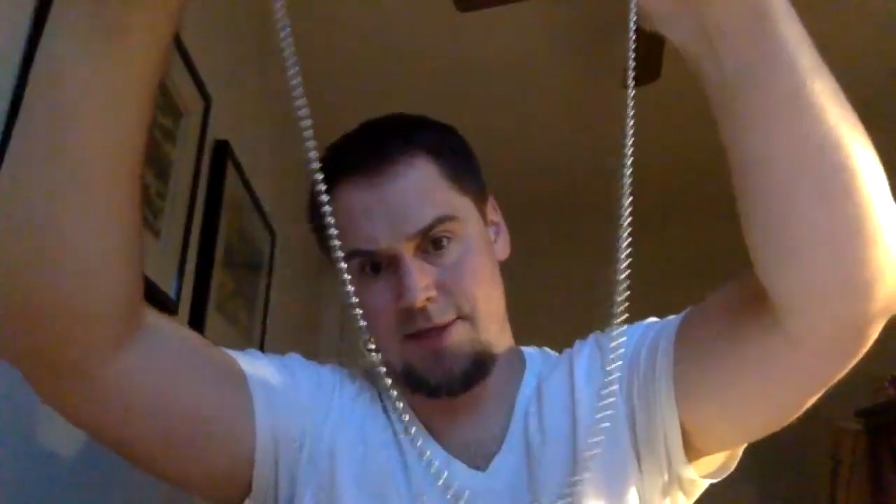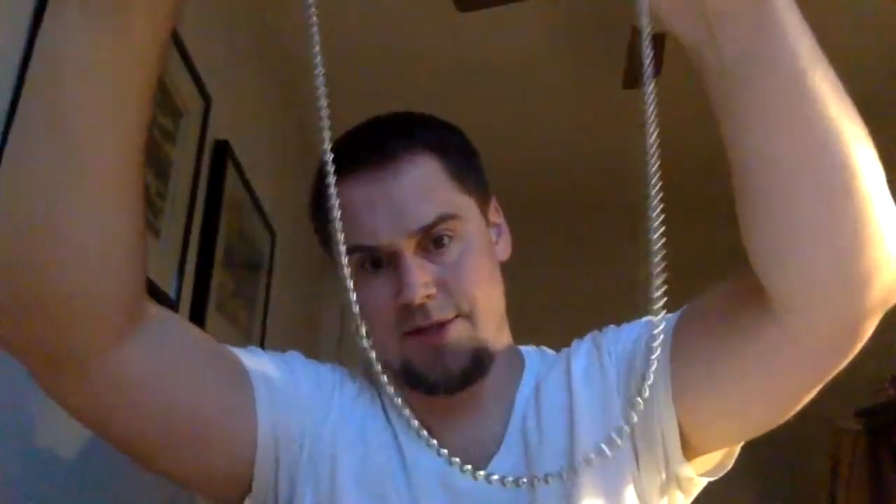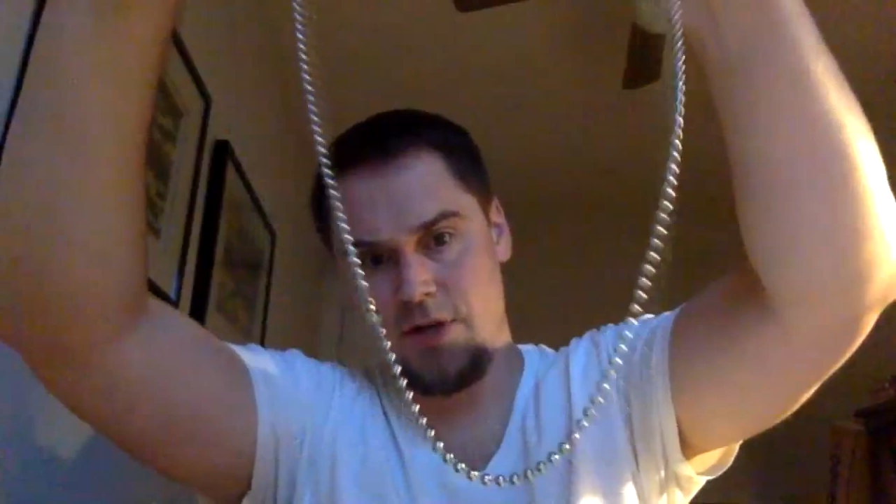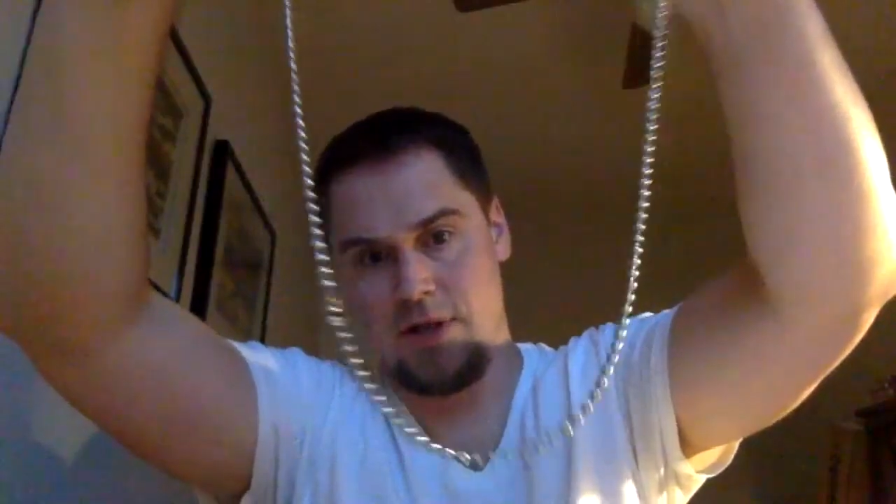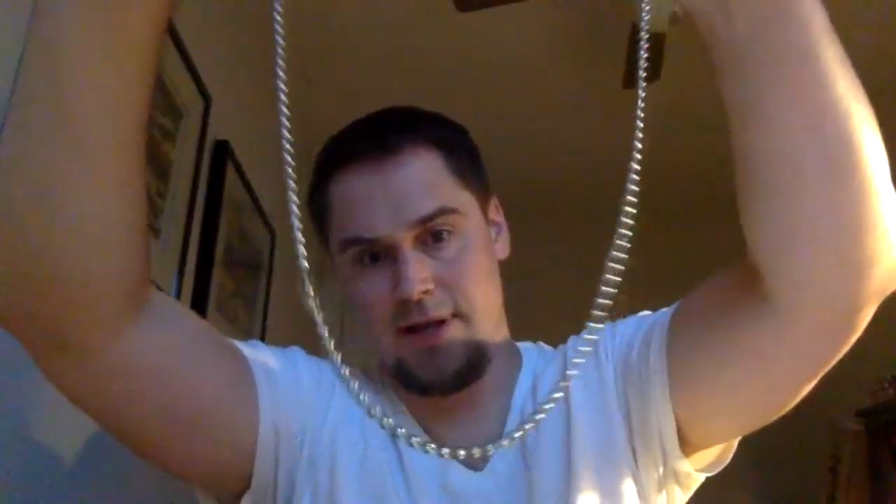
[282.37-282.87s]

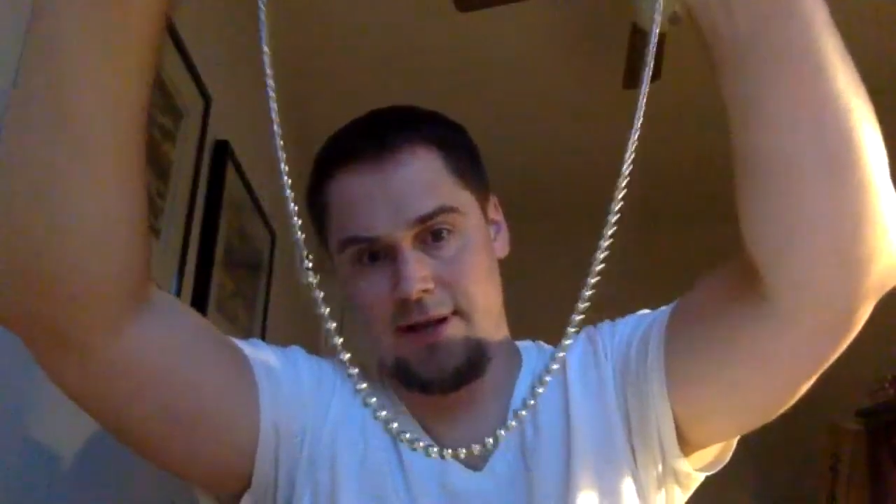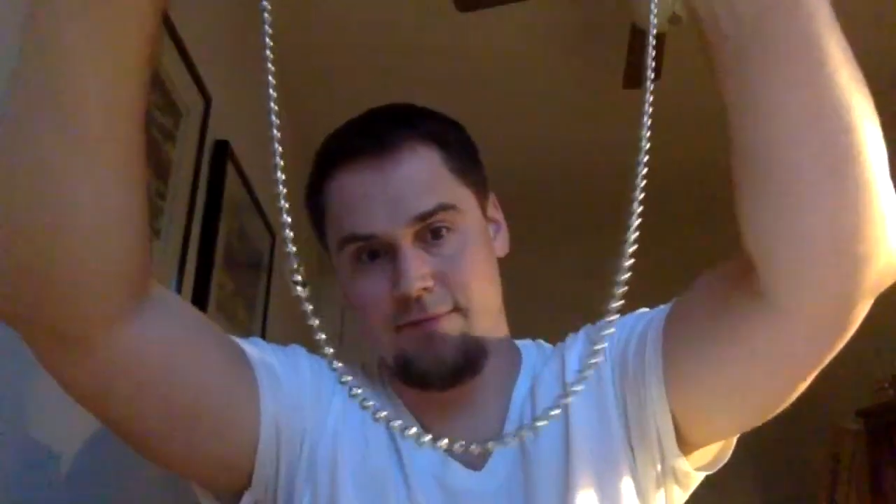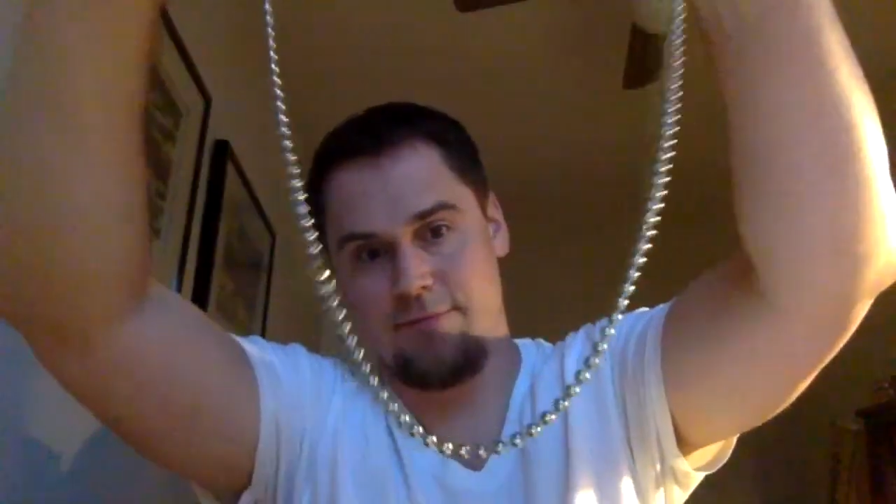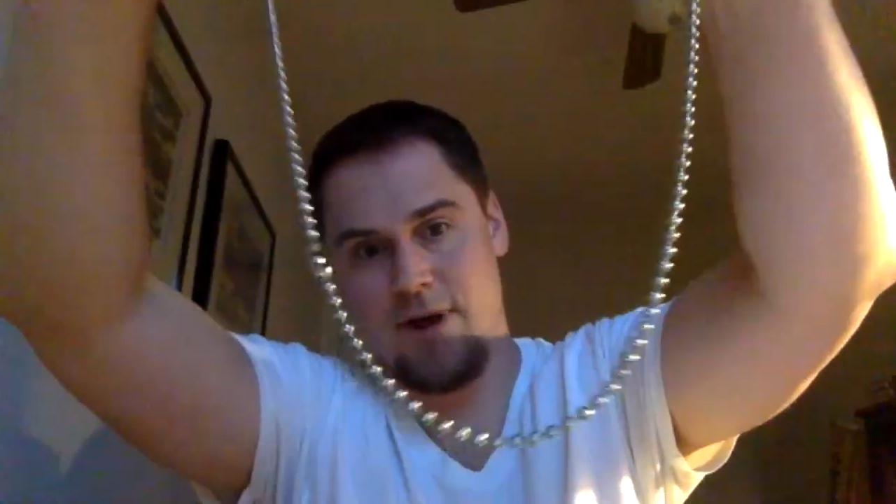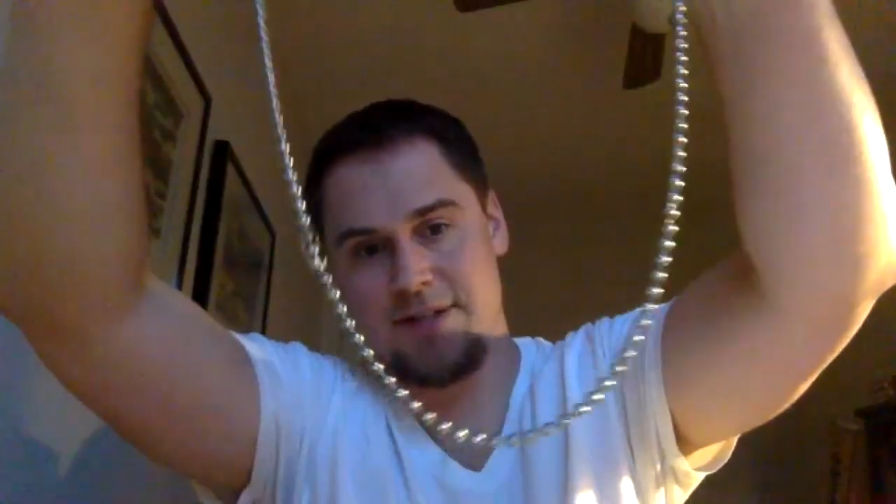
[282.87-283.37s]
is all like
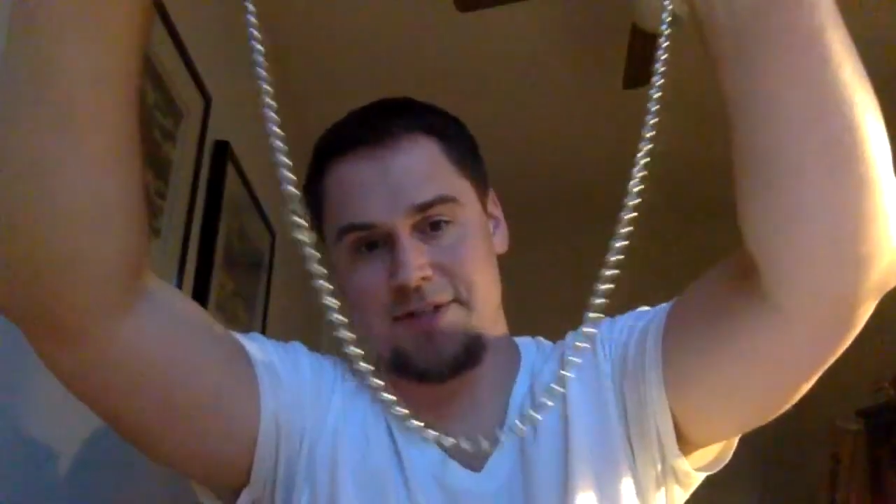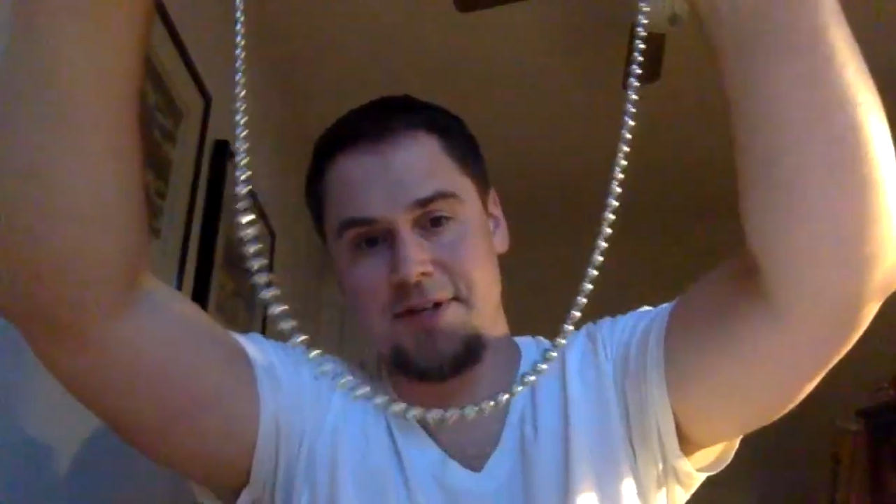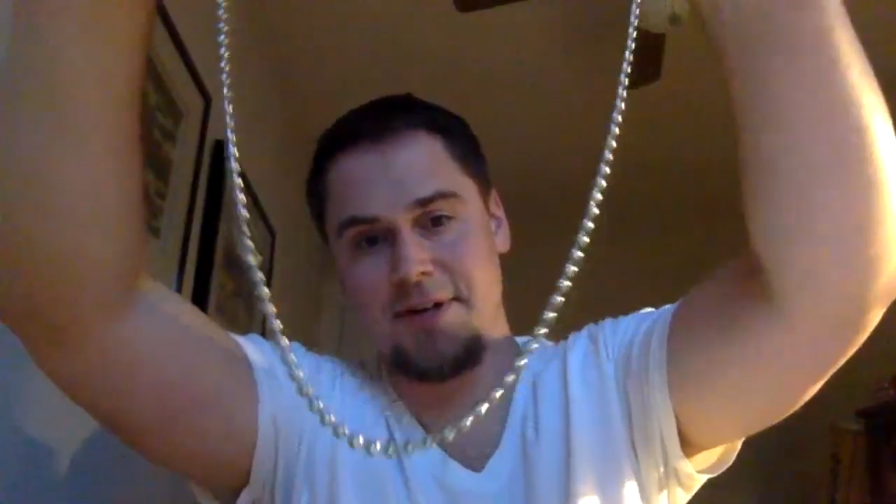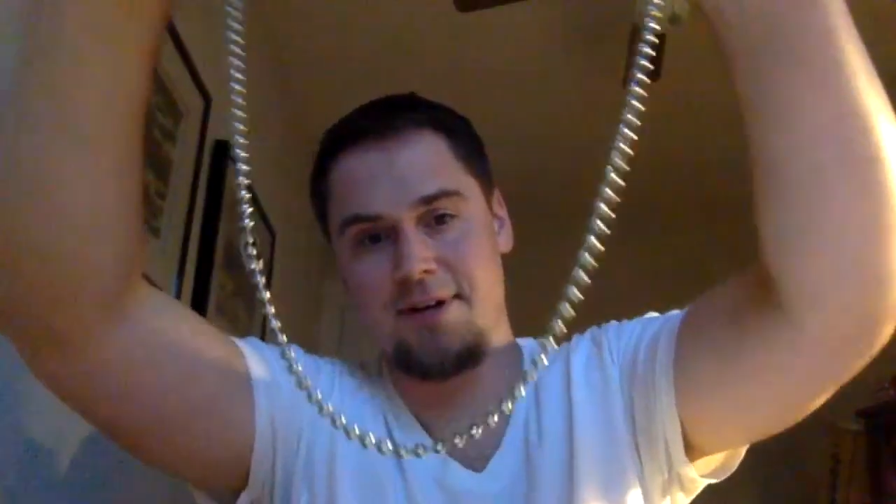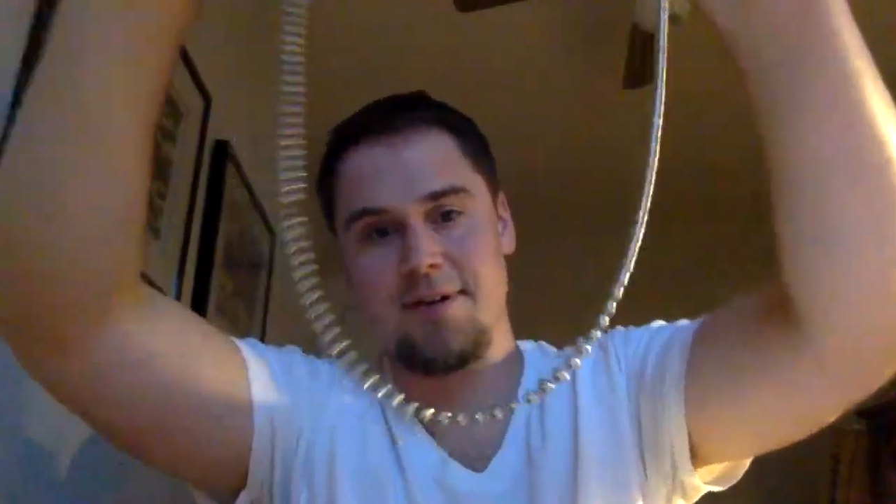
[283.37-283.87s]

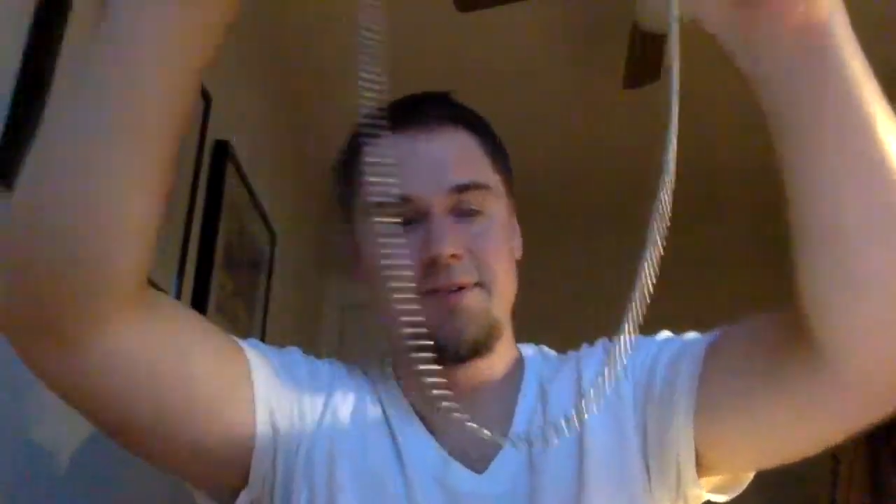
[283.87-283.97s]
rusted,